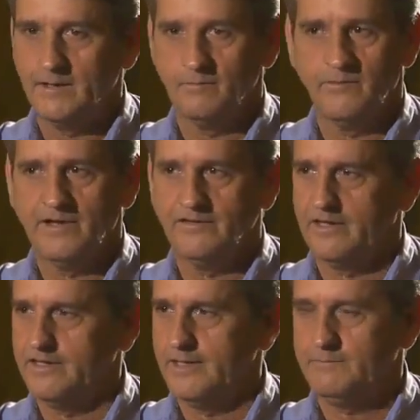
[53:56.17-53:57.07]
come around
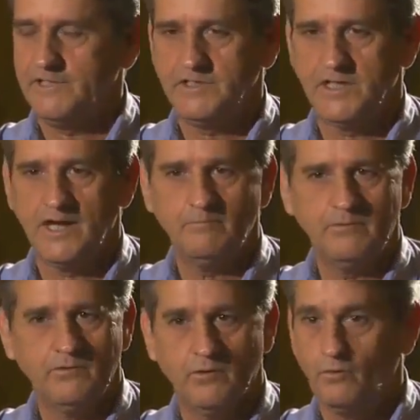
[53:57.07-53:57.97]
to an empty
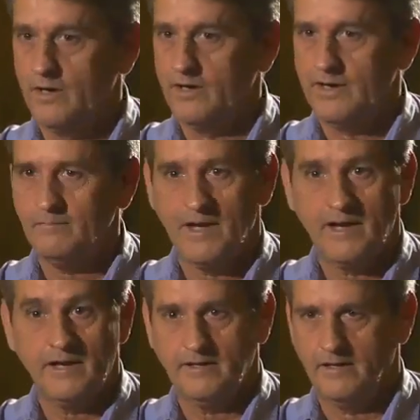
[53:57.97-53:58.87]
chamber or what happened,
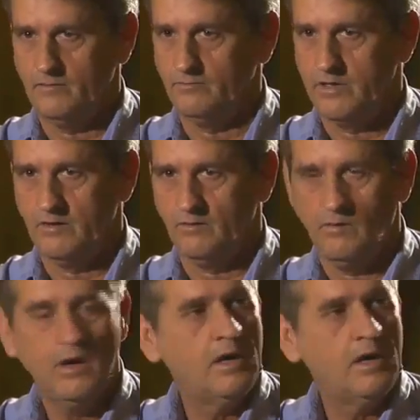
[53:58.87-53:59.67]
I don't know.